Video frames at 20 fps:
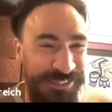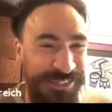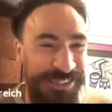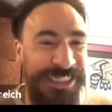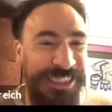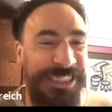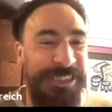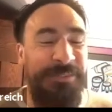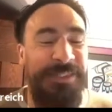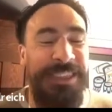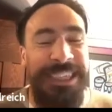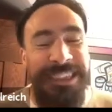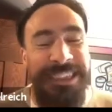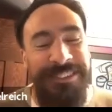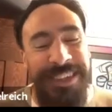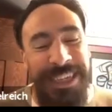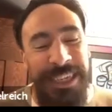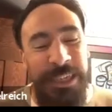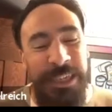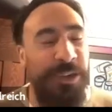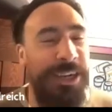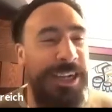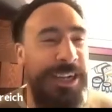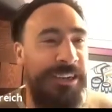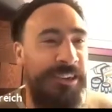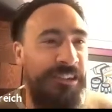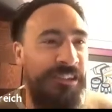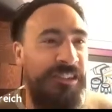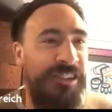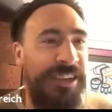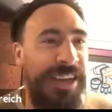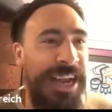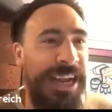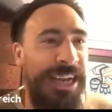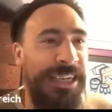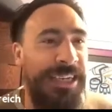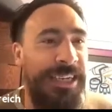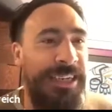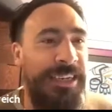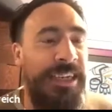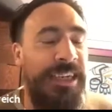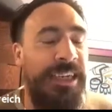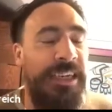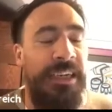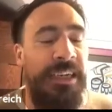right? Because they don't understand it.